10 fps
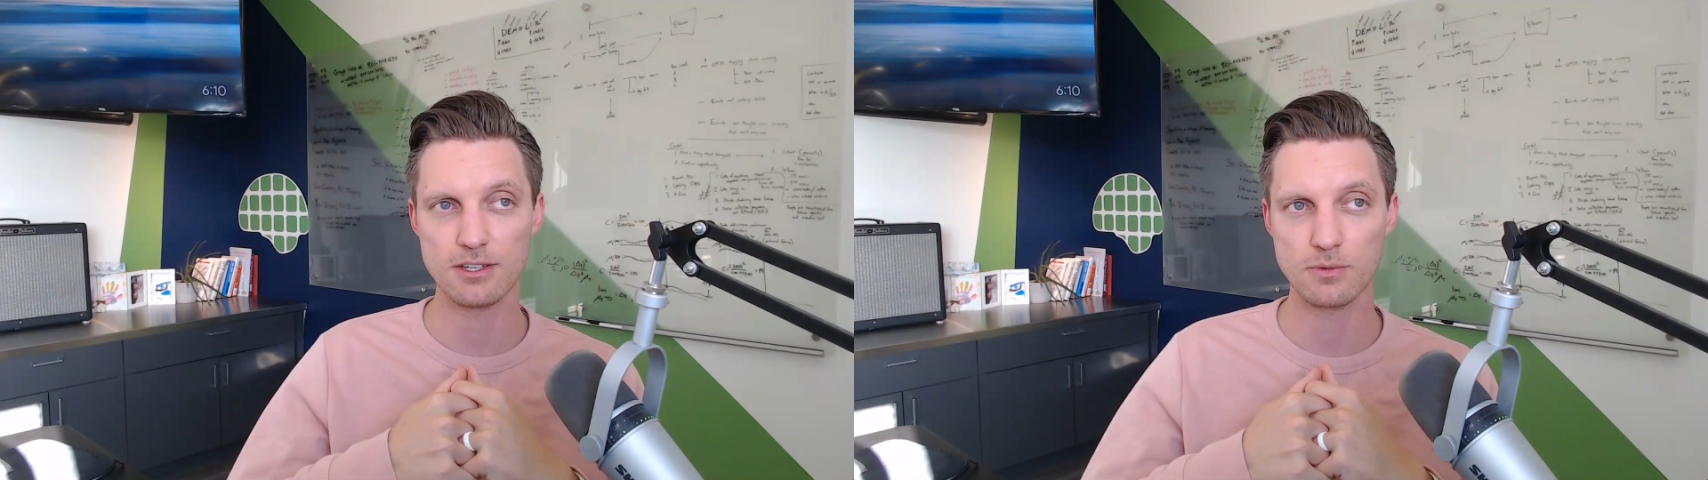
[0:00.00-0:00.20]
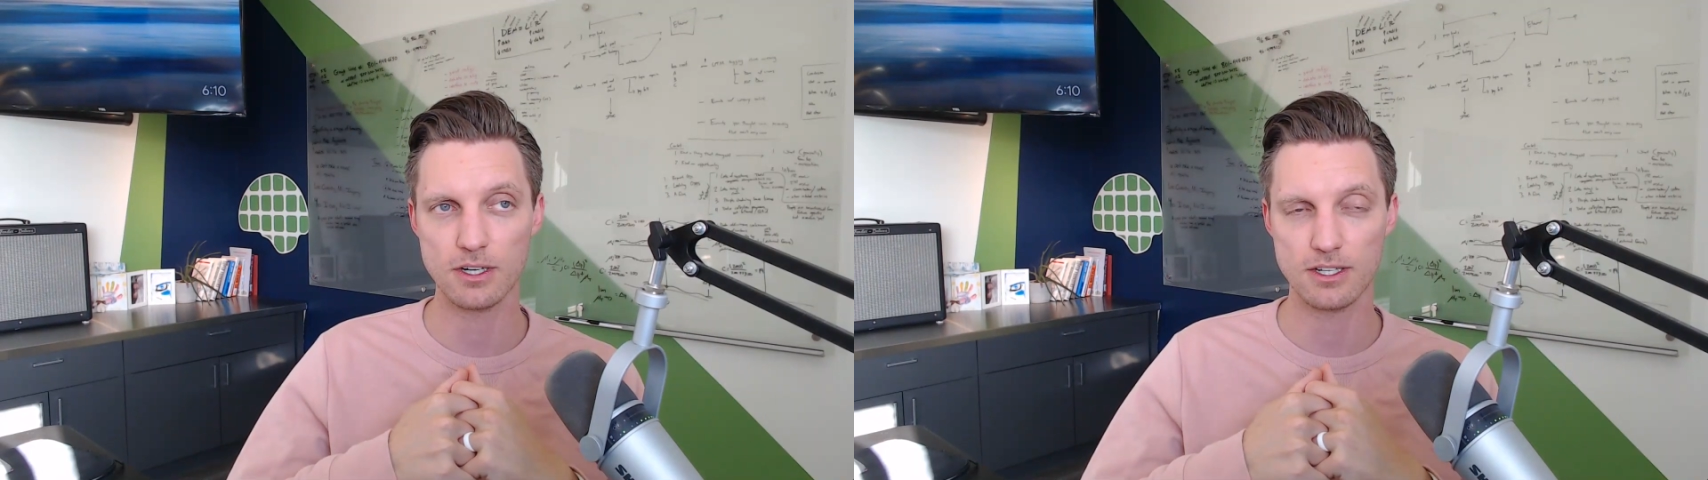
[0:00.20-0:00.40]

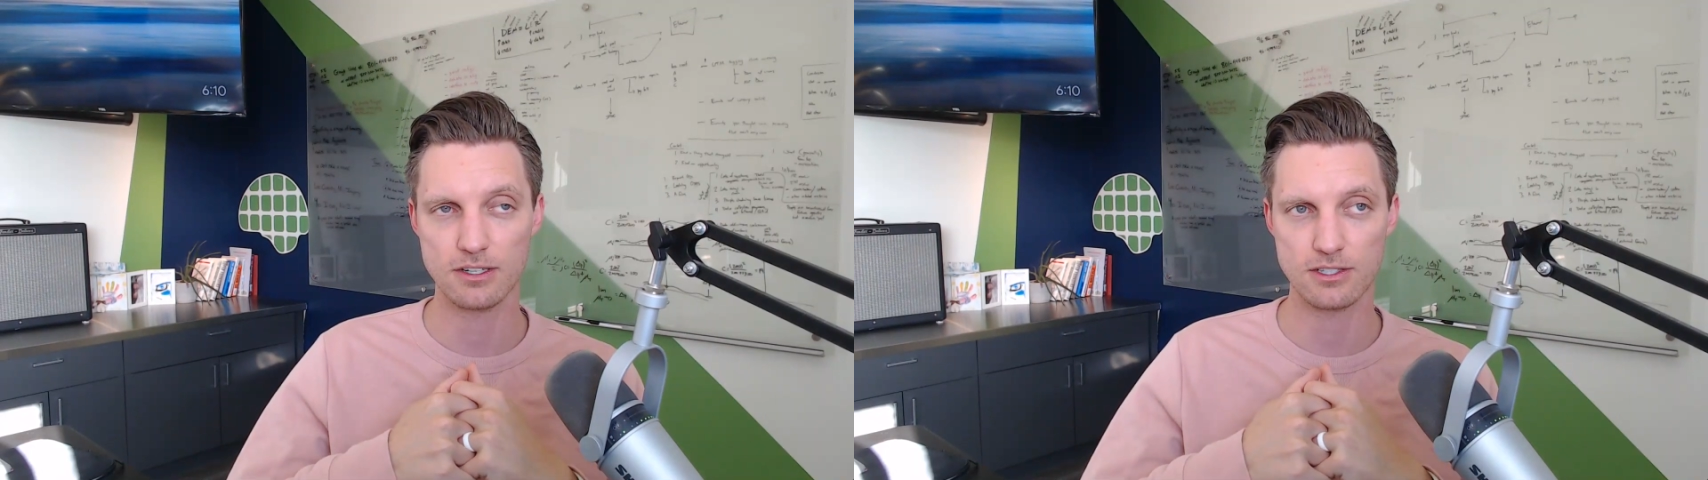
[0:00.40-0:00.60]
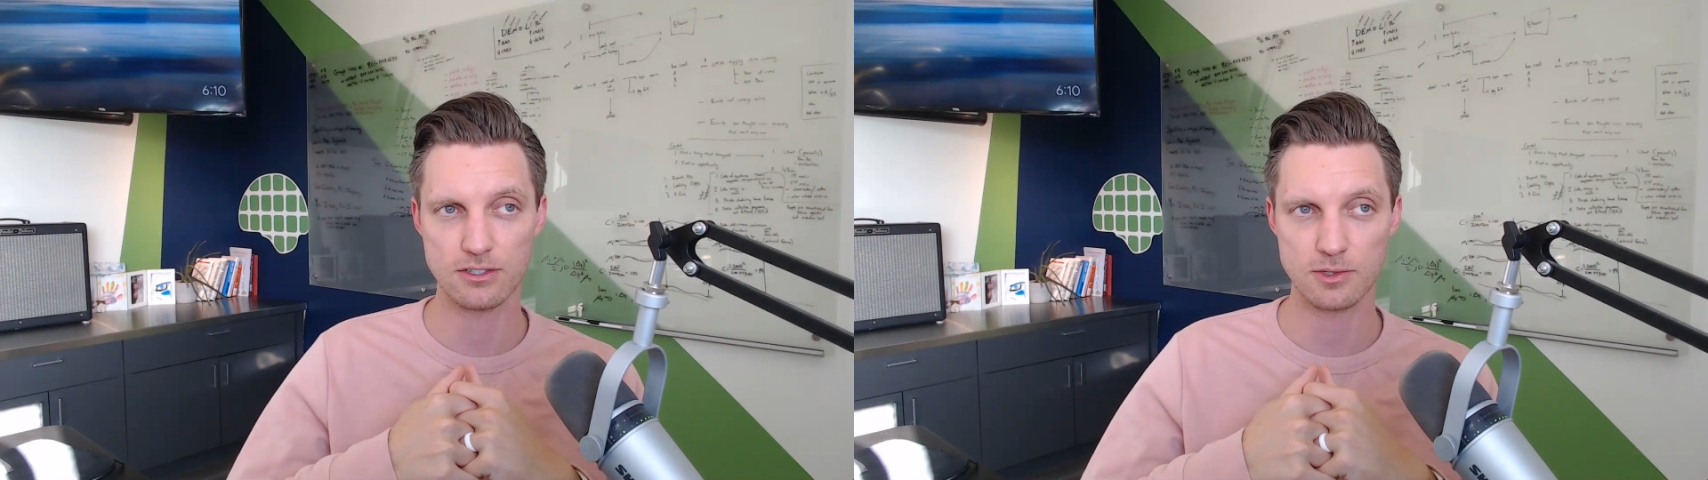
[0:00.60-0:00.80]
one and
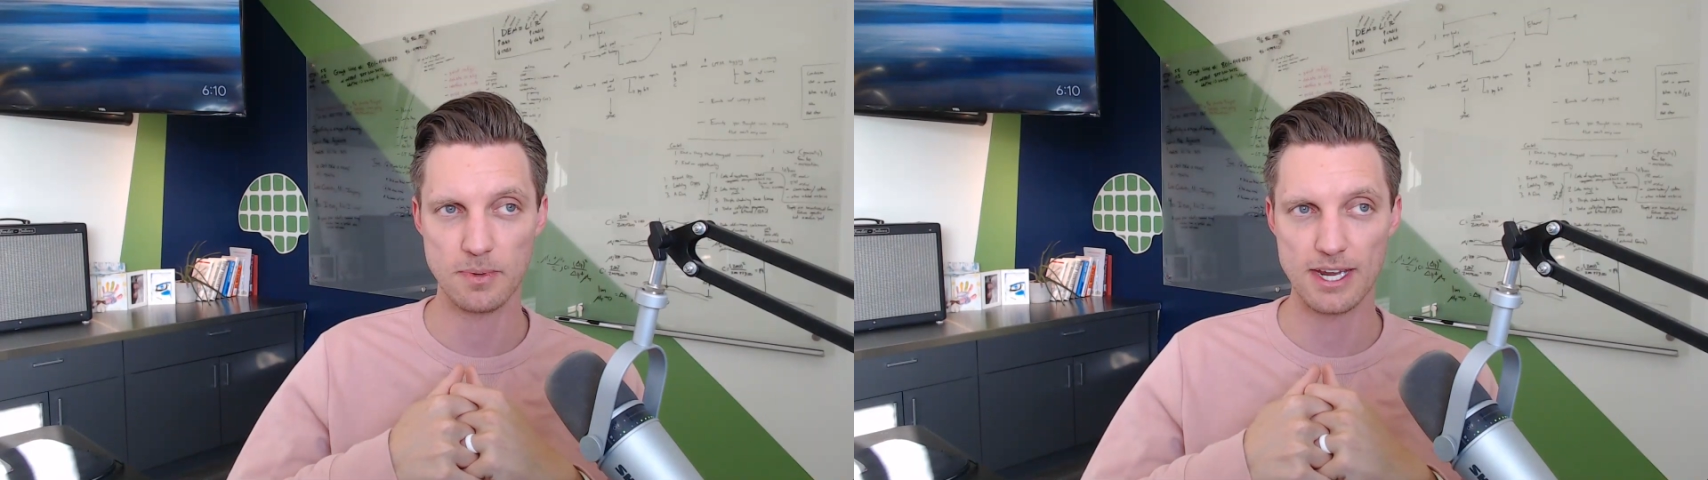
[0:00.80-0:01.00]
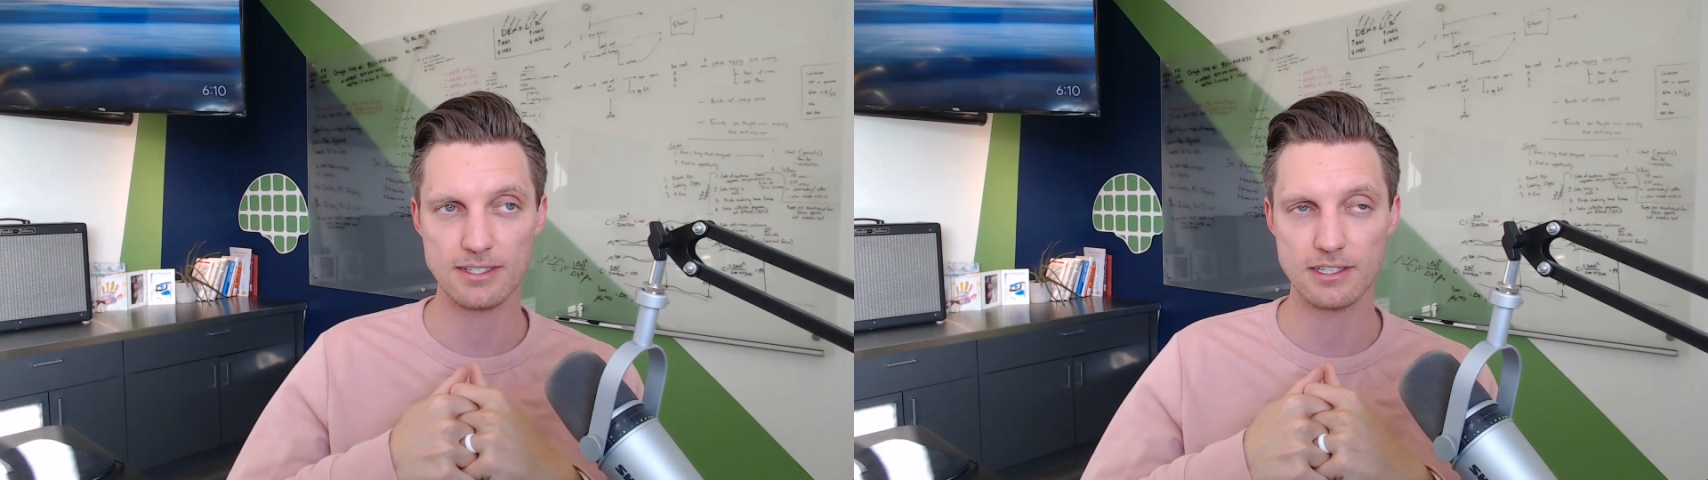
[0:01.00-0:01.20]
there's still
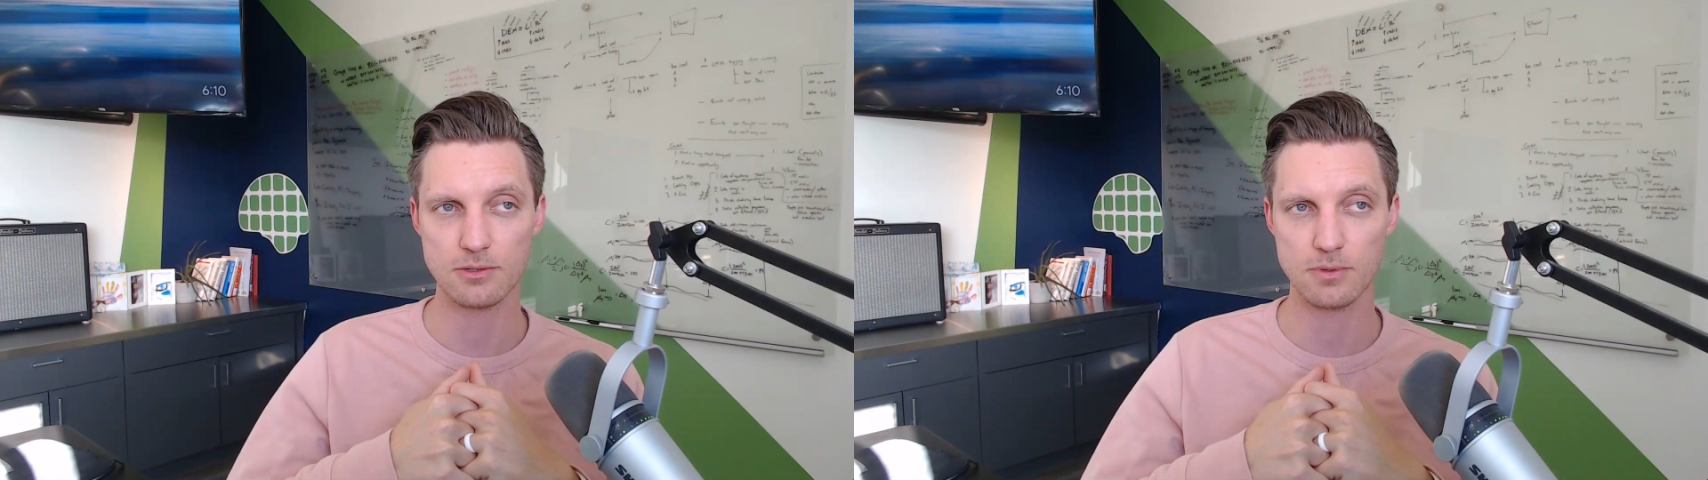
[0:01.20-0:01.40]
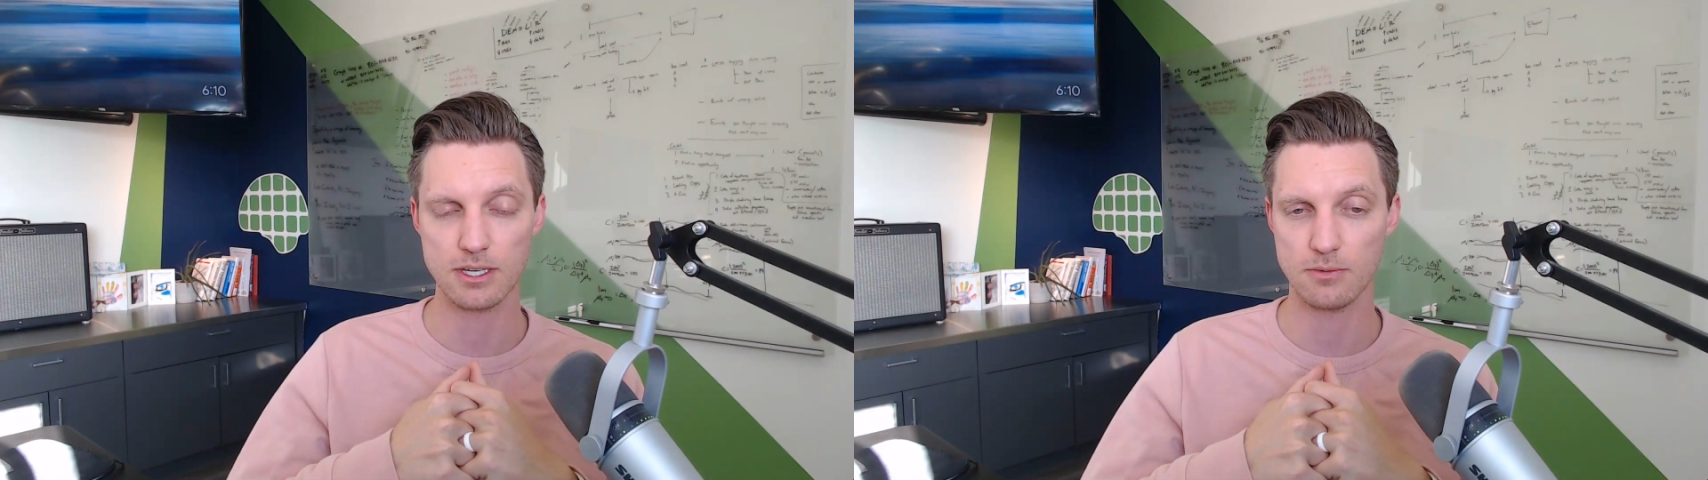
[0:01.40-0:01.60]
space
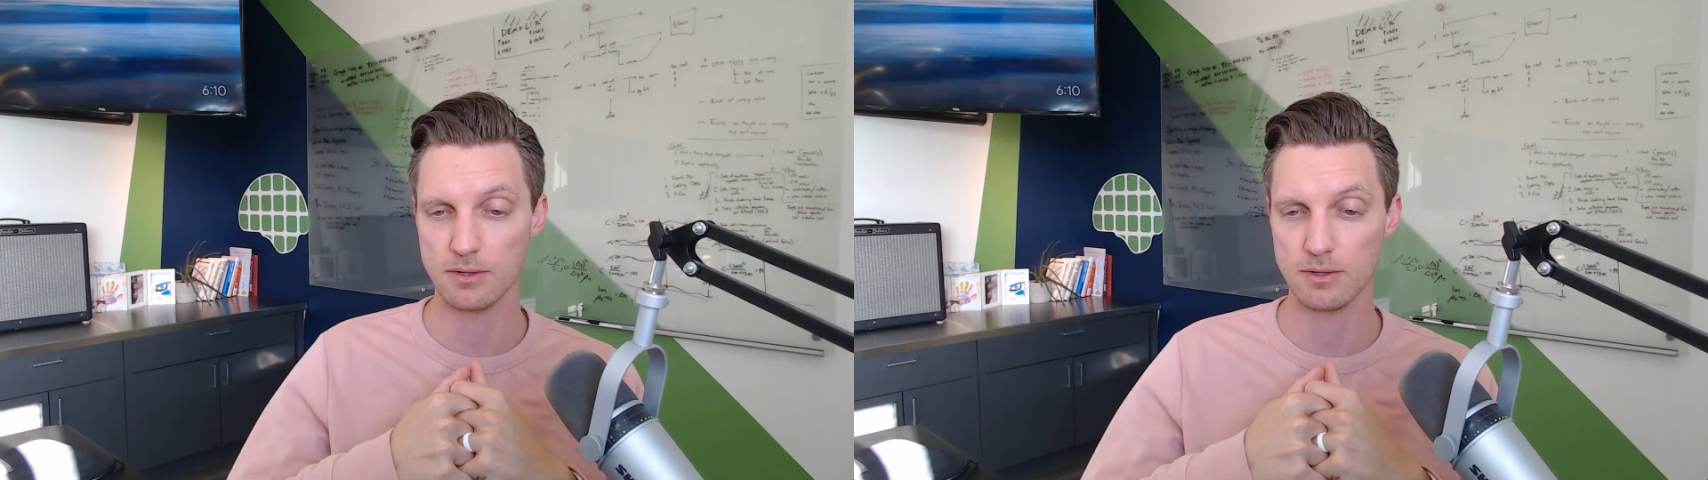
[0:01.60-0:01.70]
this week,